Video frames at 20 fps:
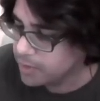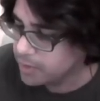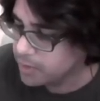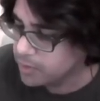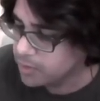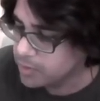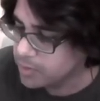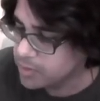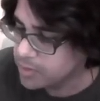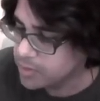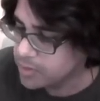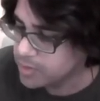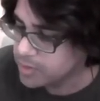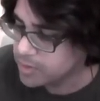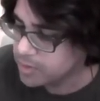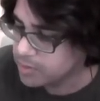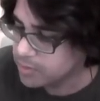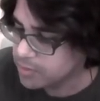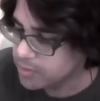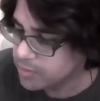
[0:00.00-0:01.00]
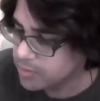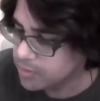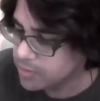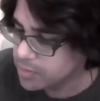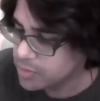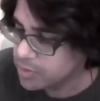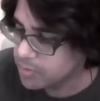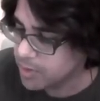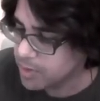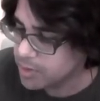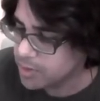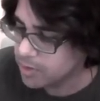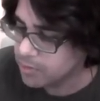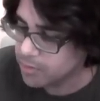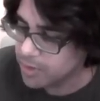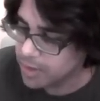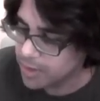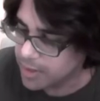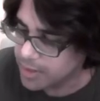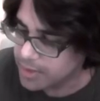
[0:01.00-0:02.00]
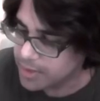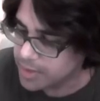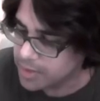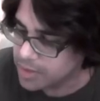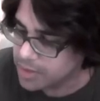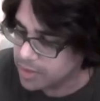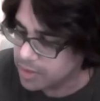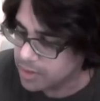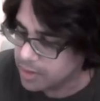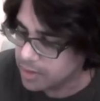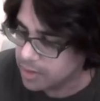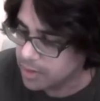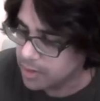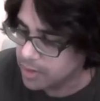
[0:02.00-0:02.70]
whose geometric realization